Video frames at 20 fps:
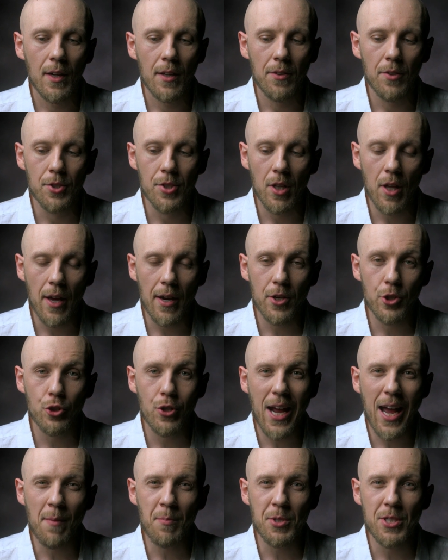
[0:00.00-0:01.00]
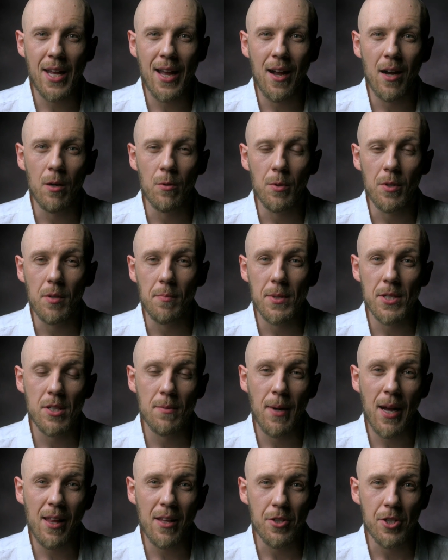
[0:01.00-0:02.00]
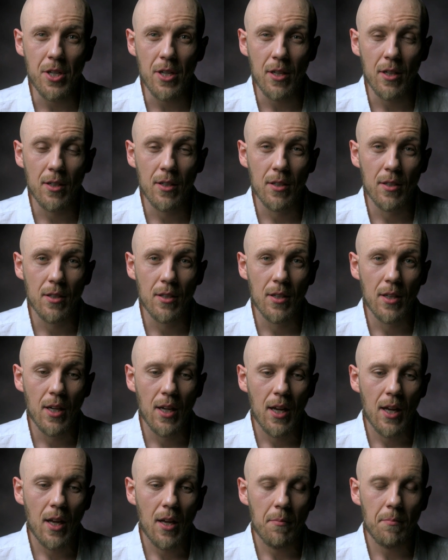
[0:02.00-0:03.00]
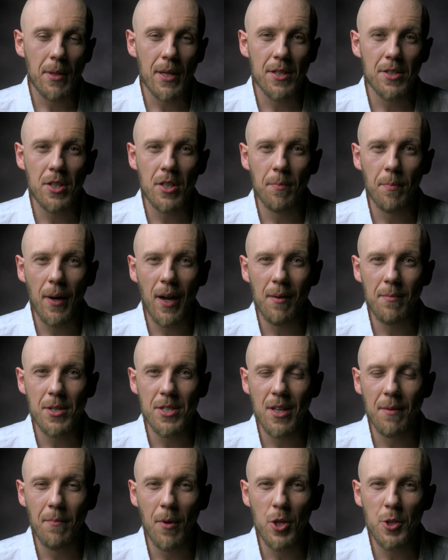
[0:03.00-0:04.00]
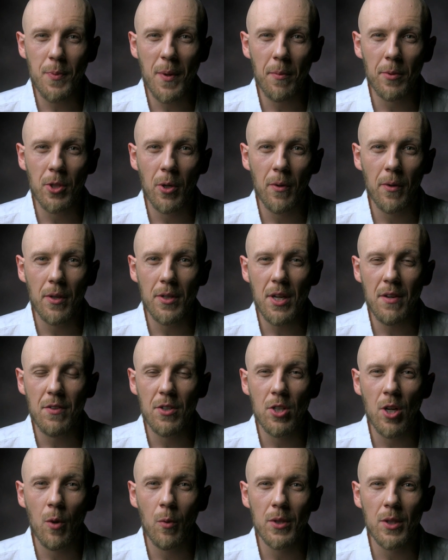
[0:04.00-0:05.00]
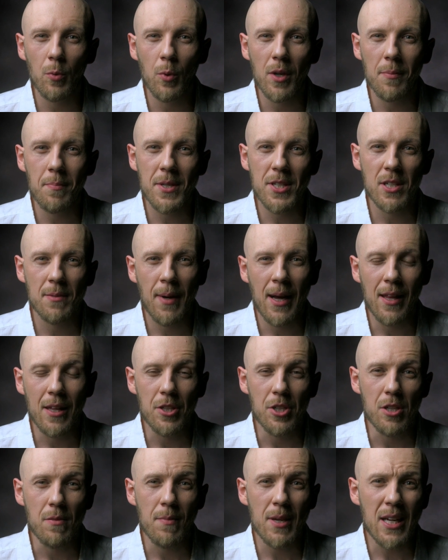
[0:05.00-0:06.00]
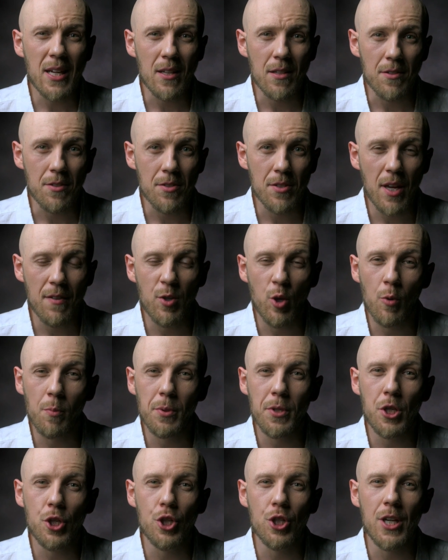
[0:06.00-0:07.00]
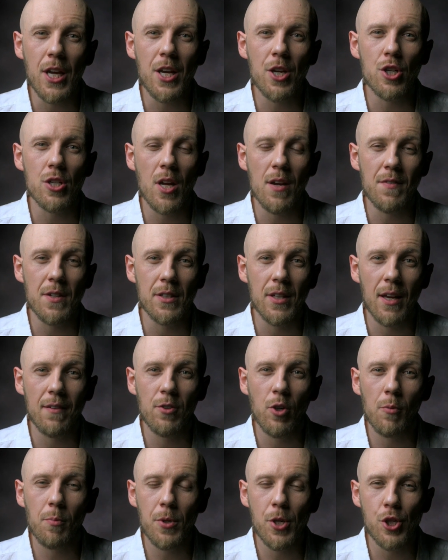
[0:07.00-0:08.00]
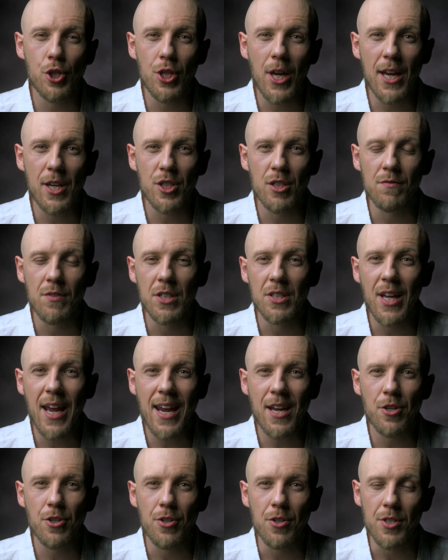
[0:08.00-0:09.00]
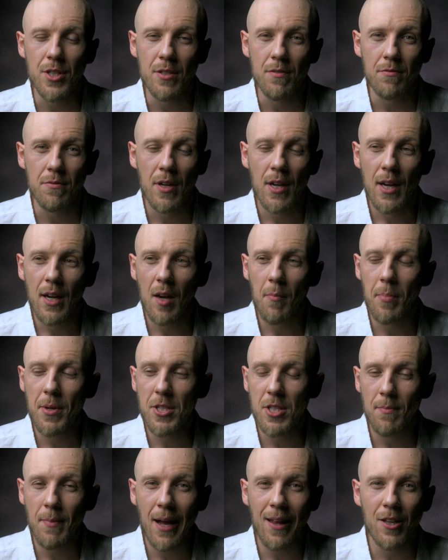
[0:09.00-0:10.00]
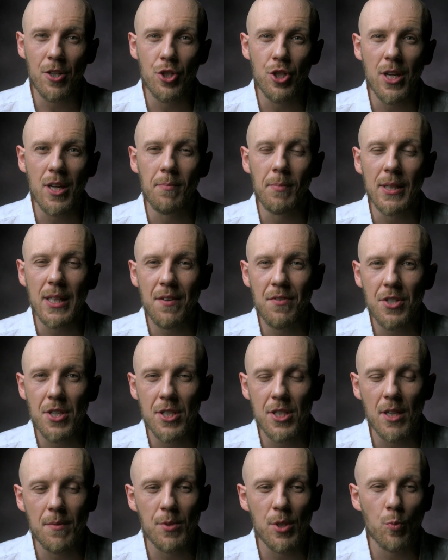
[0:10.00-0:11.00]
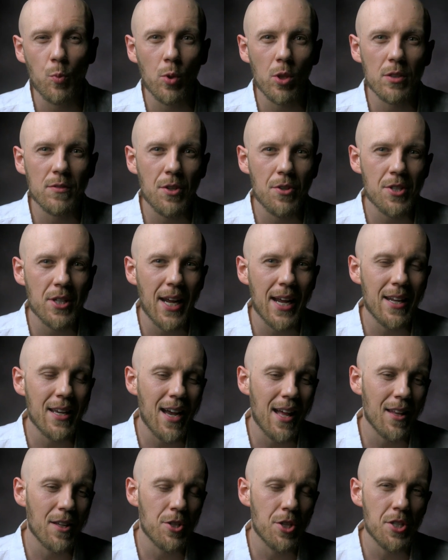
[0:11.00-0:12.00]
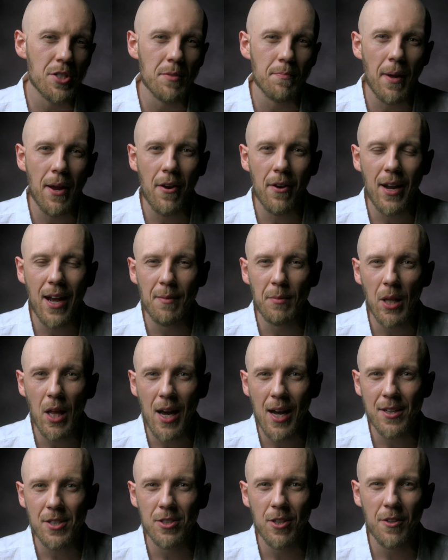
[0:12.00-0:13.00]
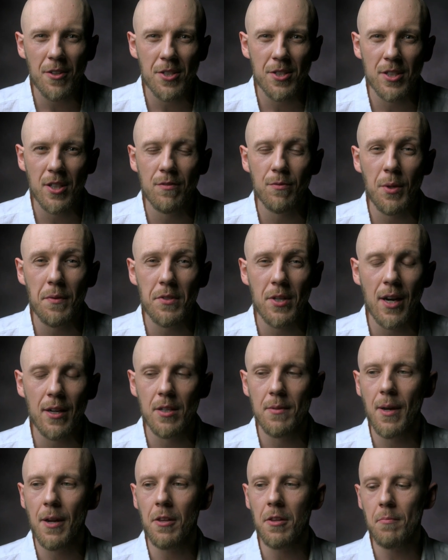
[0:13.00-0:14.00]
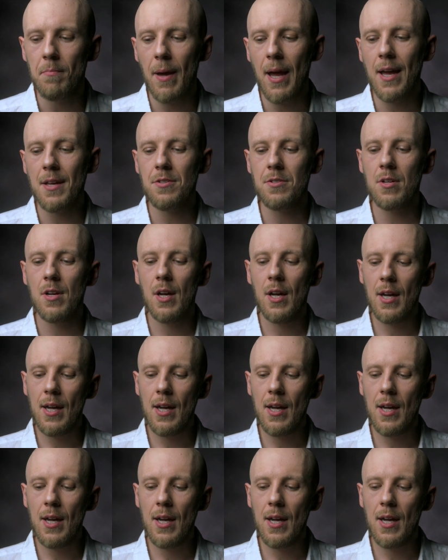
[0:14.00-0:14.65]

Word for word: There's a lot of traps now with epistemology. Because see, the problem is that most people don't even know what the word epistemology means. They have no appreciation of it. They have no appreciation of the dangers of epistemology and belief systems and worldviews and ideologies and paradigm locks and all this stuff we've talked about in the past.